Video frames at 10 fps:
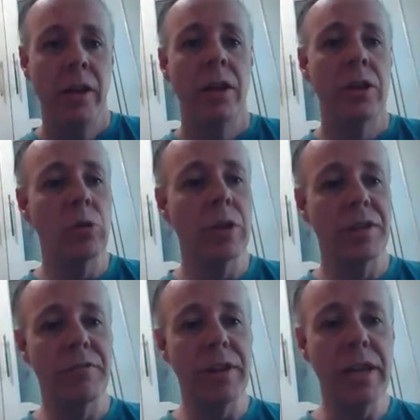
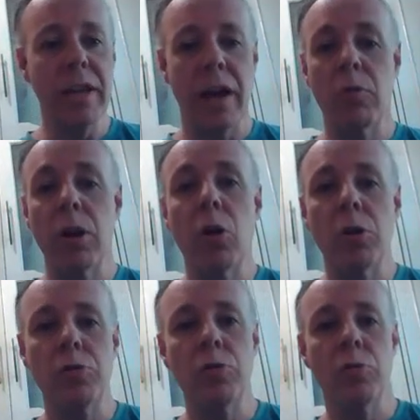Unit 3, and we're
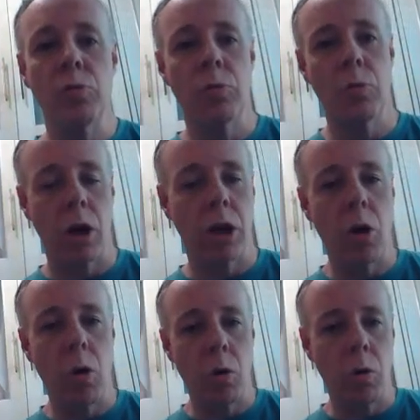going to
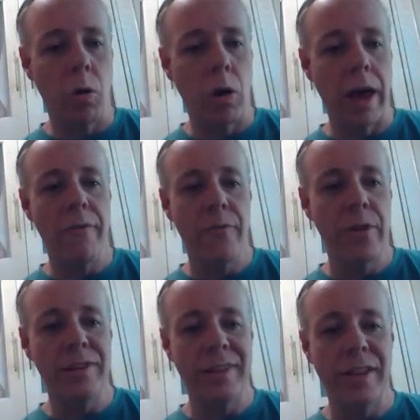go
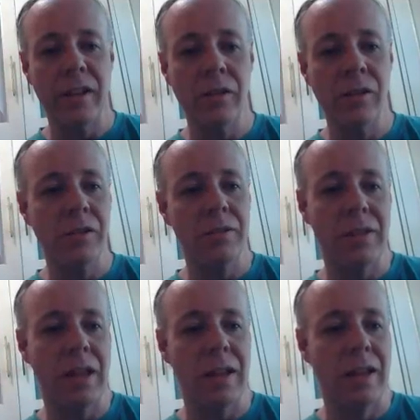every single
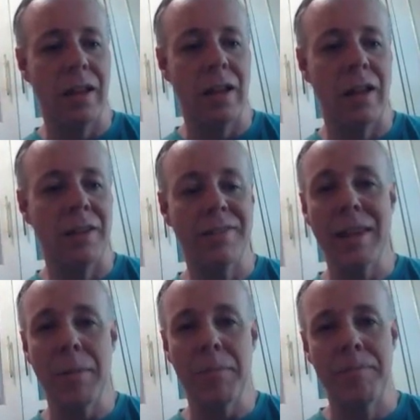
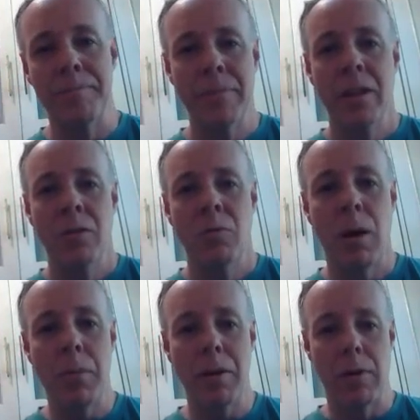step
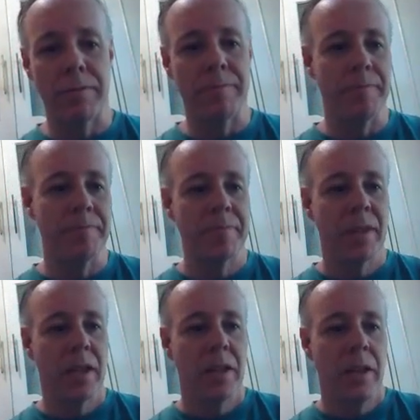one by one.
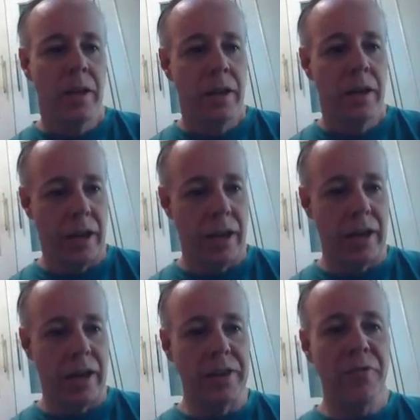
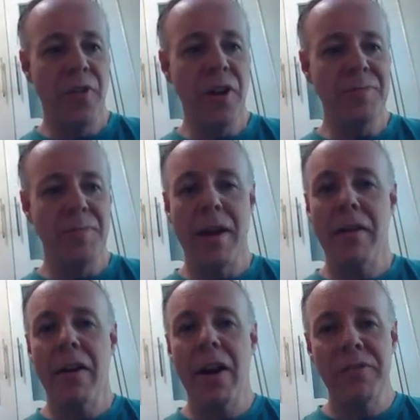The first
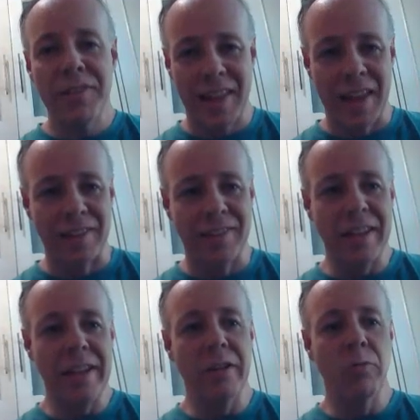paragraph says,
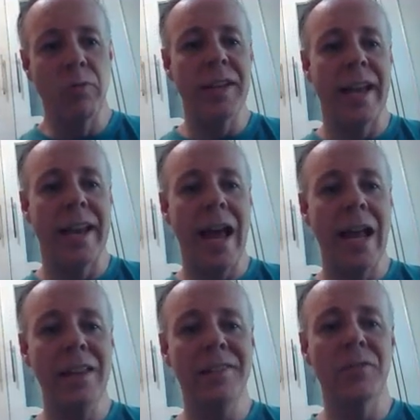in linguistic
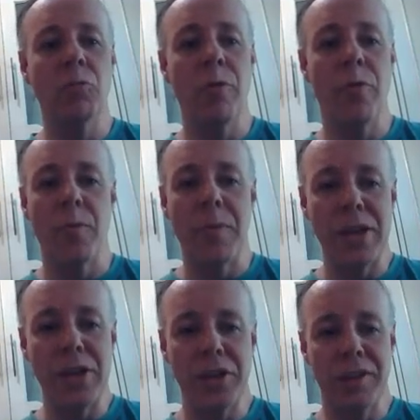analysis, word
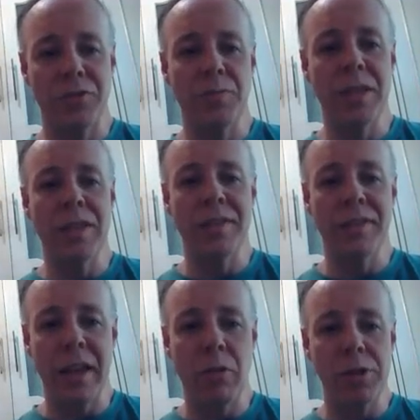formation is to be
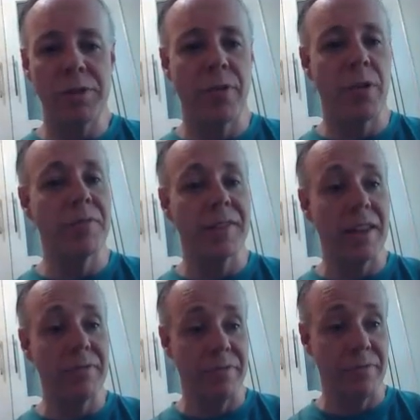distinguished from
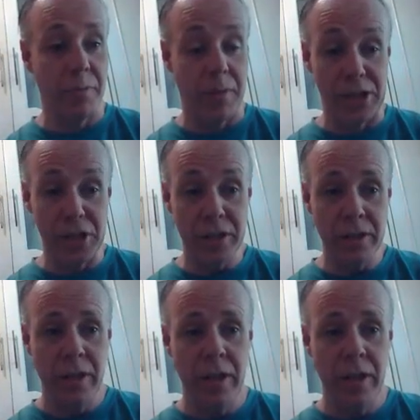sentence formation.